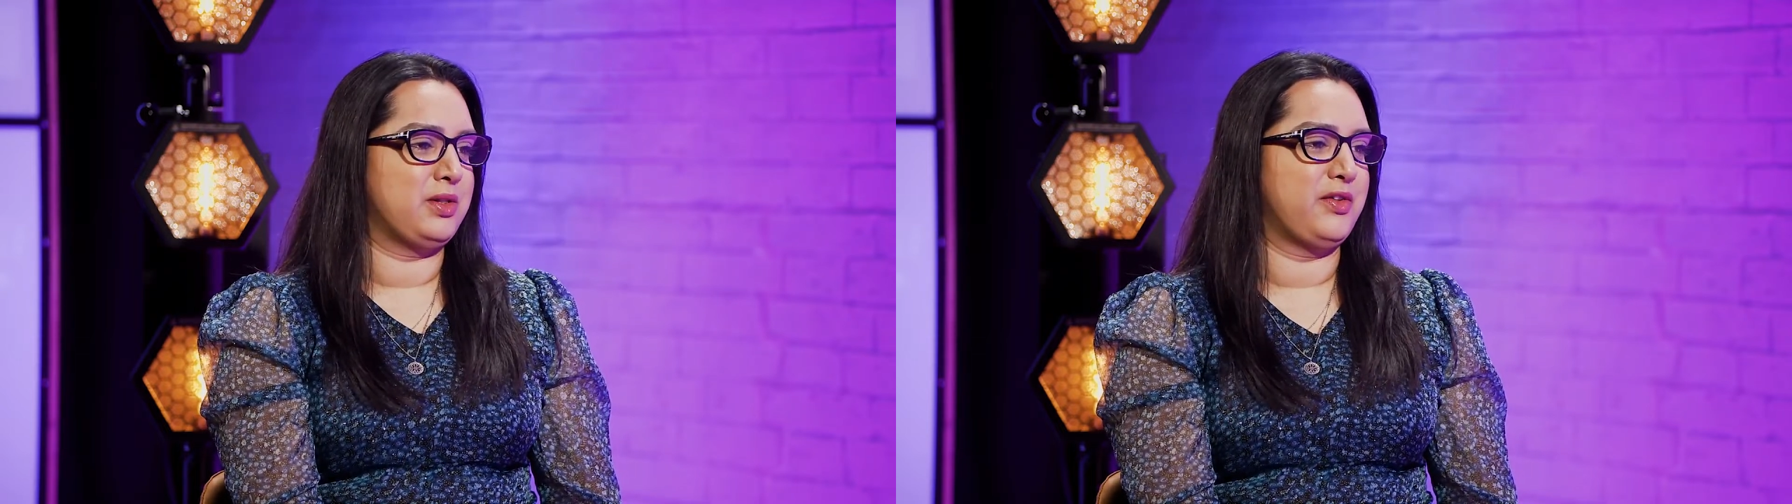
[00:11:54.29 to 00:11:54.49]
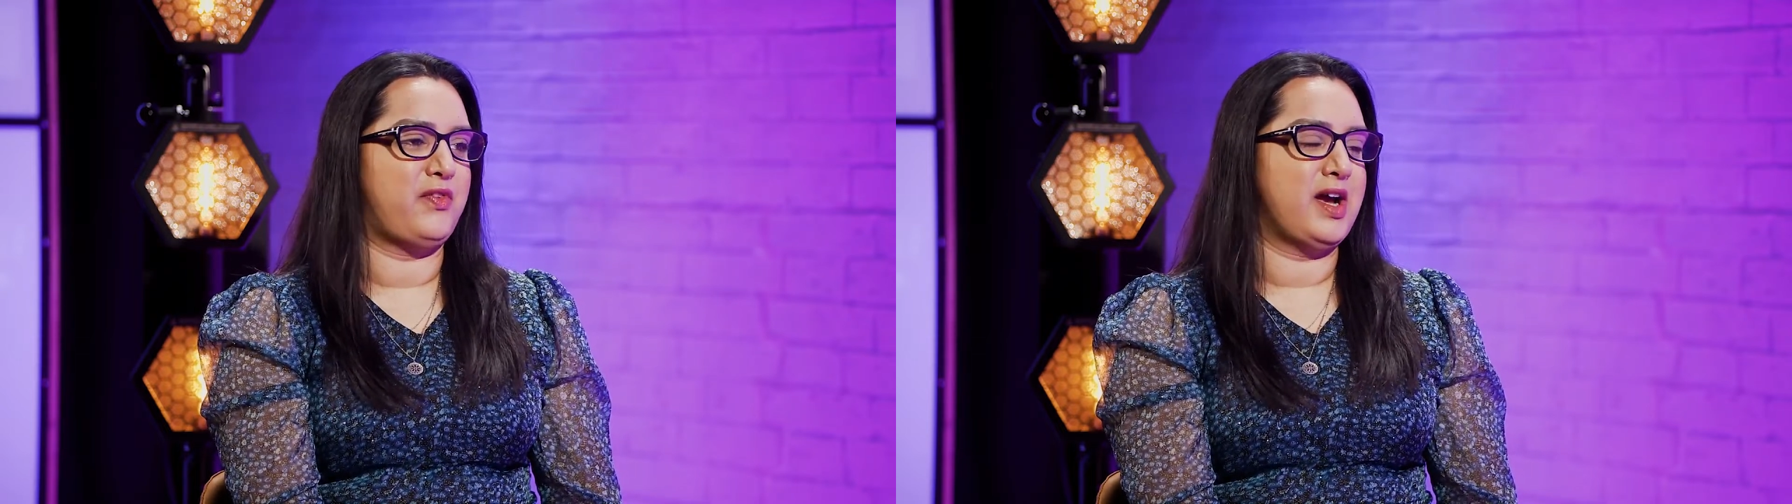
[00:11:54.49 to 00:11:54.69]

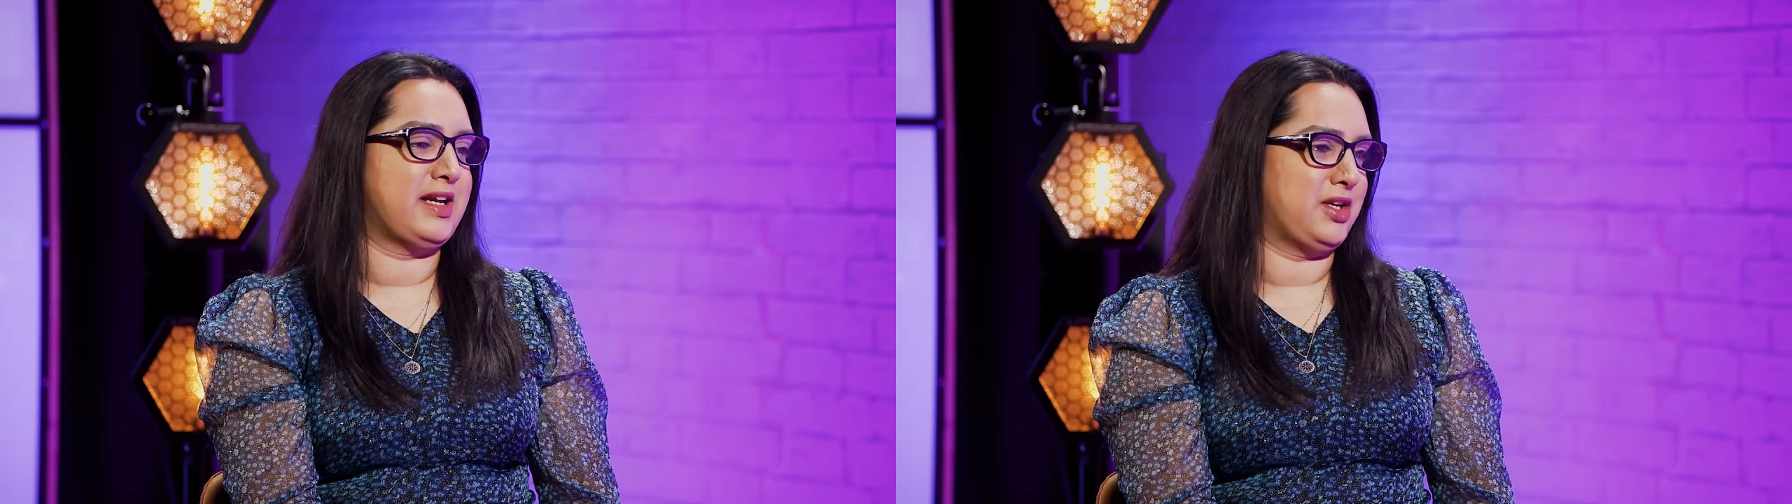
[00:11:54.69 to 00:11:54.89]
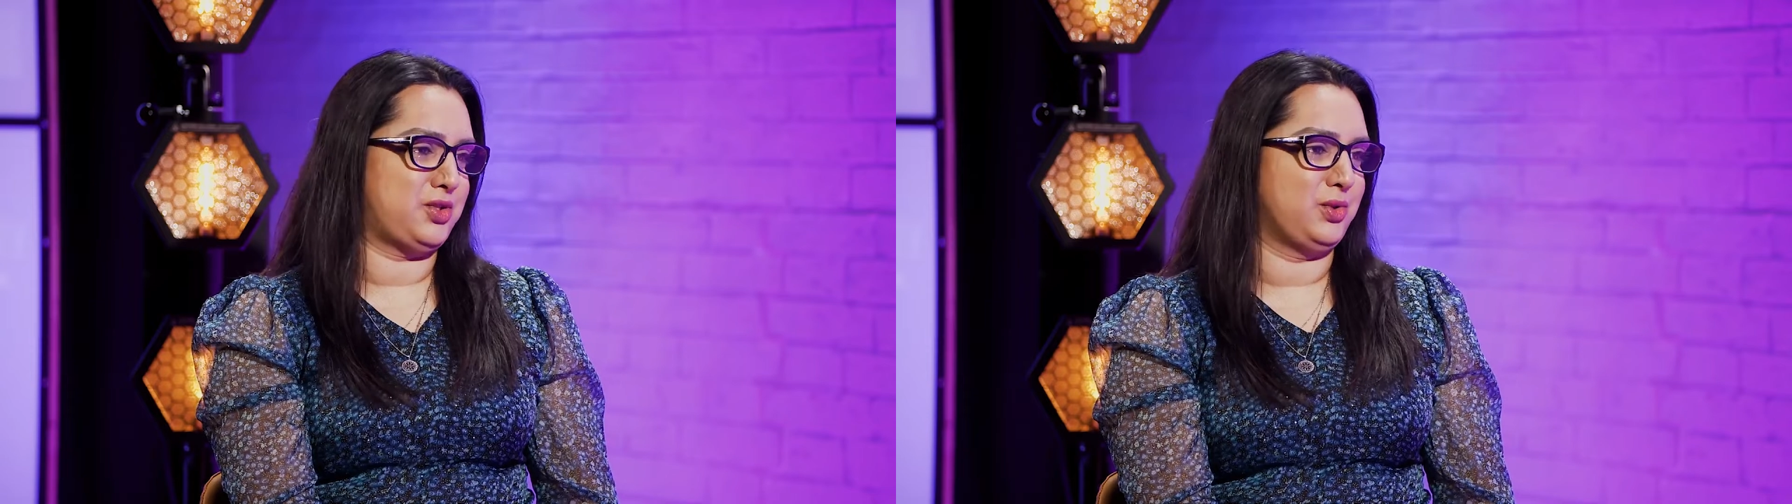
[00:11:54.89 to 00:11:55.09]
the
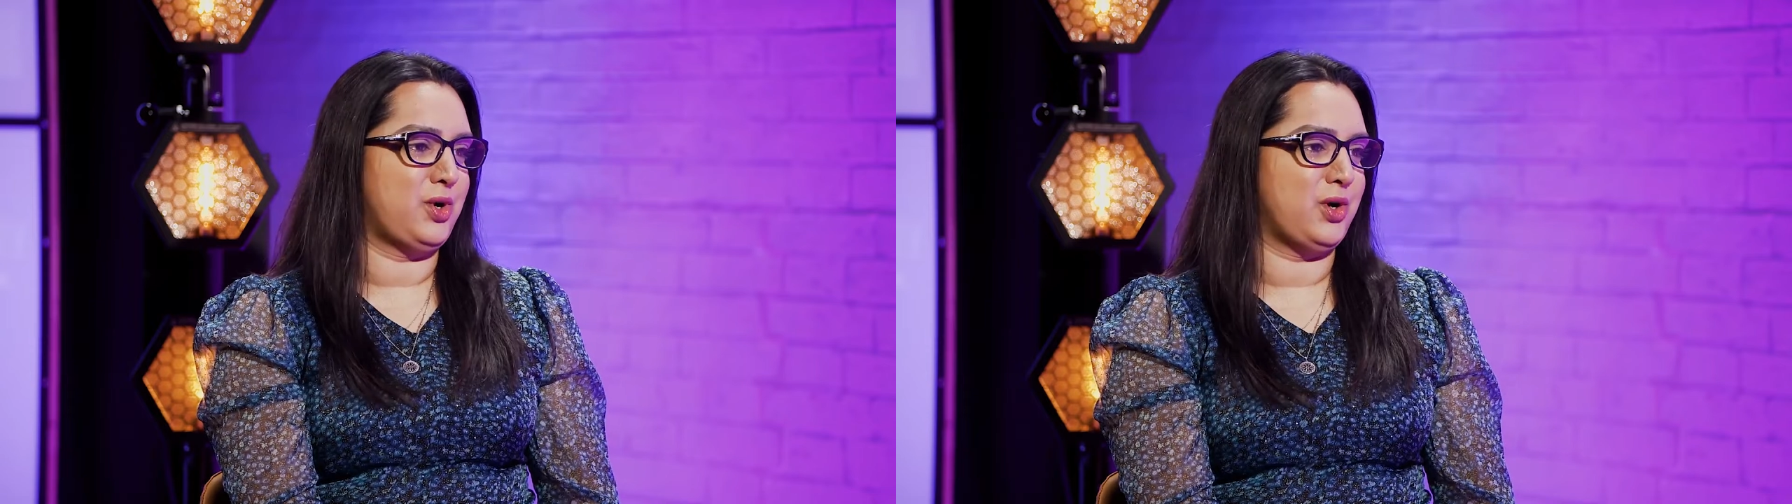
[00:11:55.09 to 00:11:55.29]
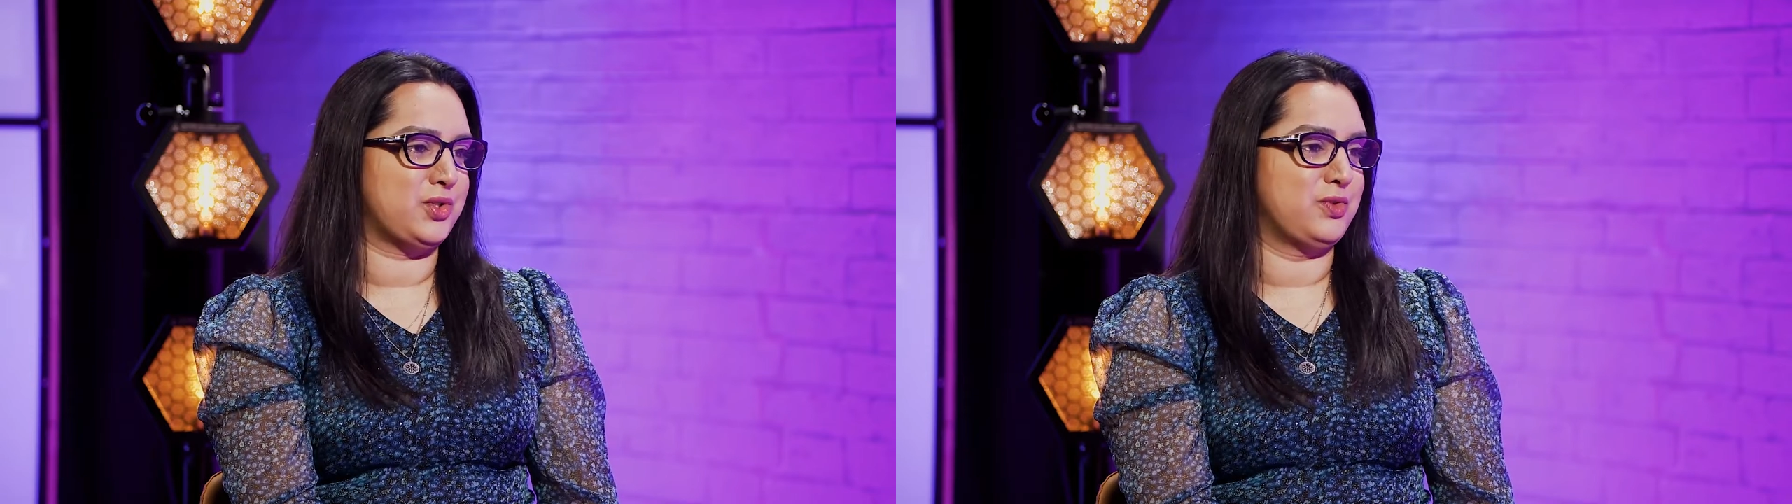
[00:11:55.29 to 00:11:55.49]
financial
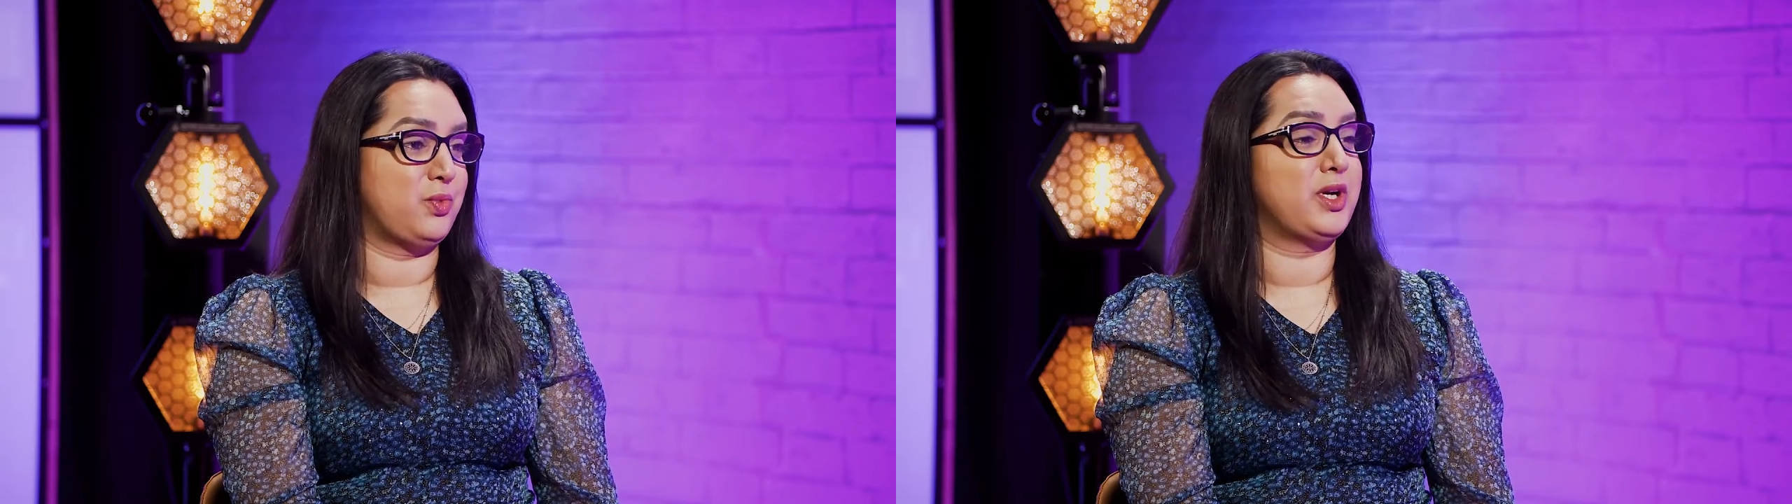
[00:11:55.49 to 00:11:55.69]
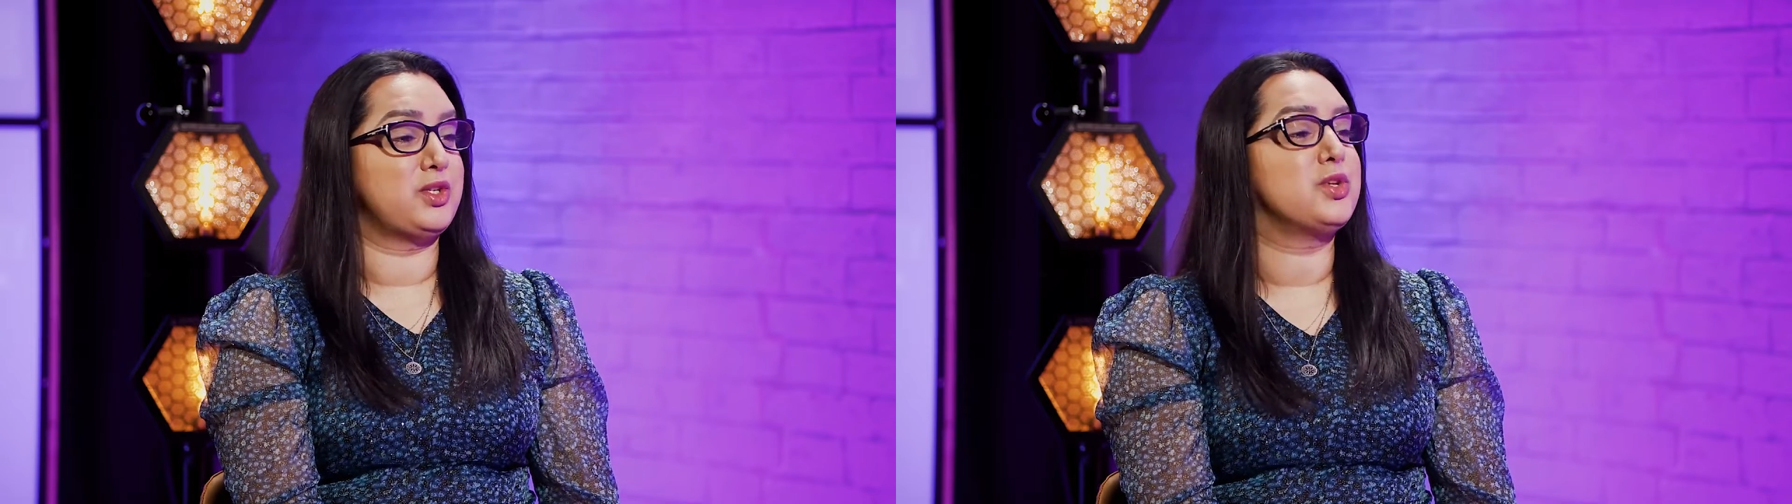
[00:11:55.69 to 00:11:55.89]
cost of
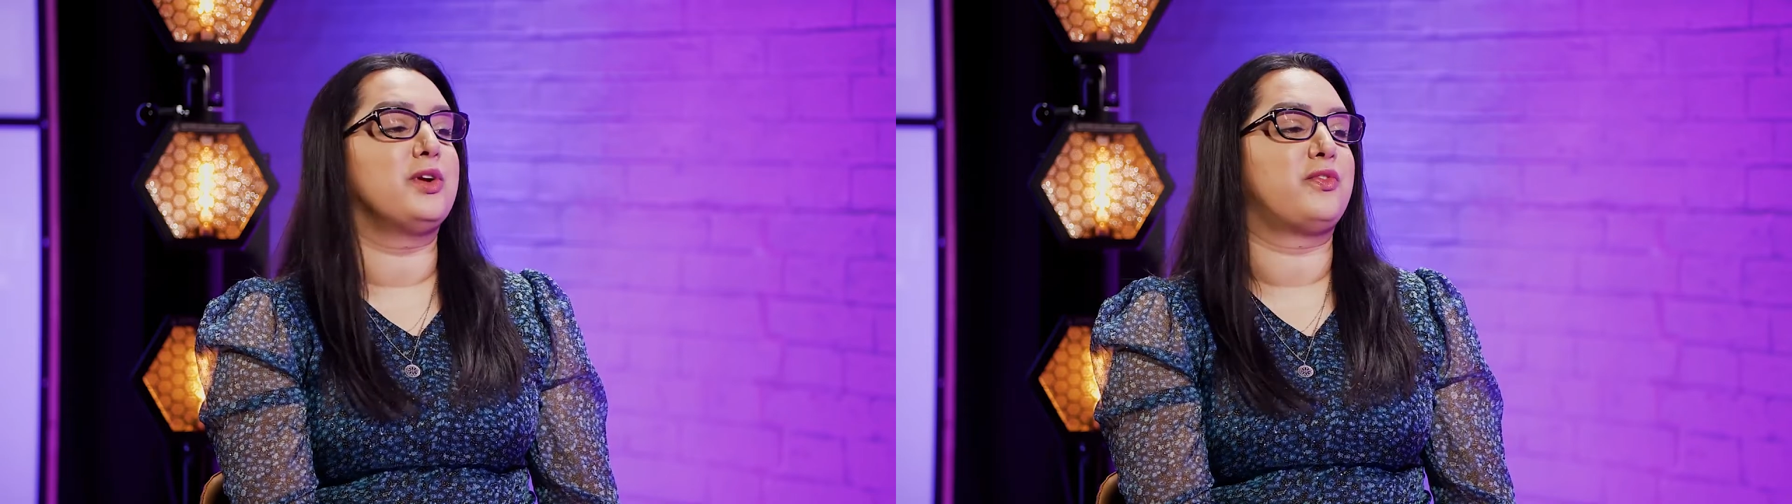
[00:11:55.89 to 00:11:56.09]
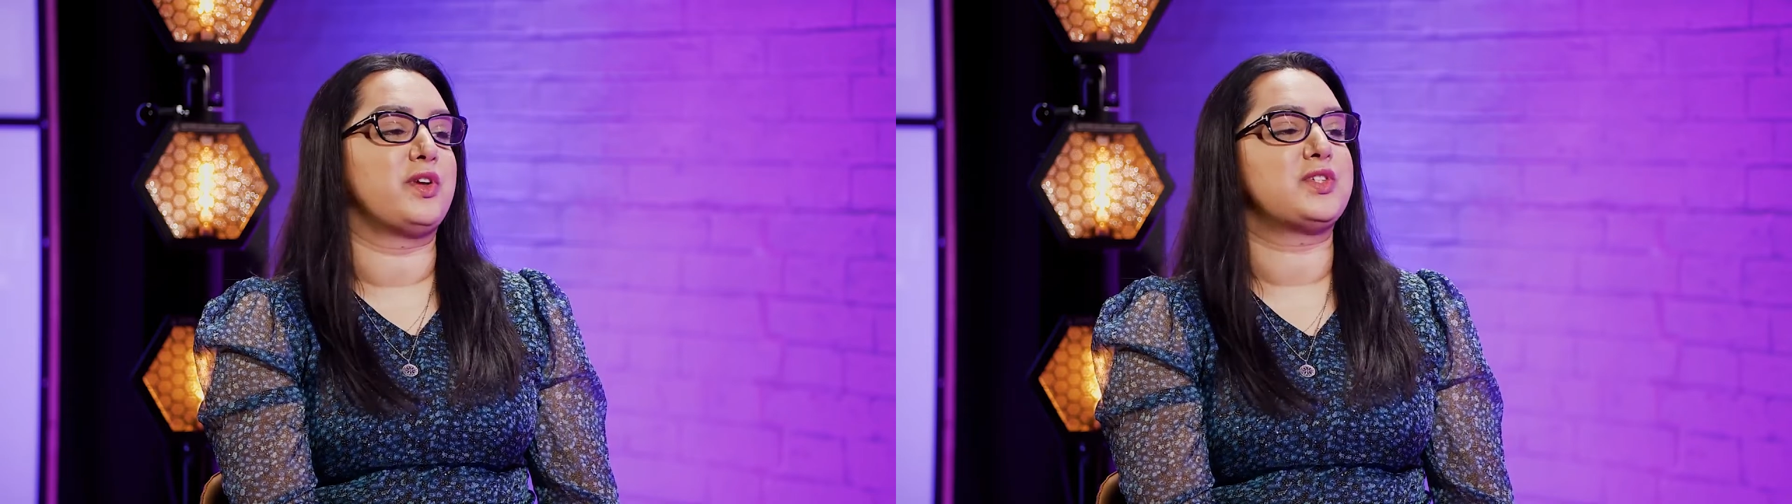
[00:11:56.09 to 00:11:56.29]
what it took for us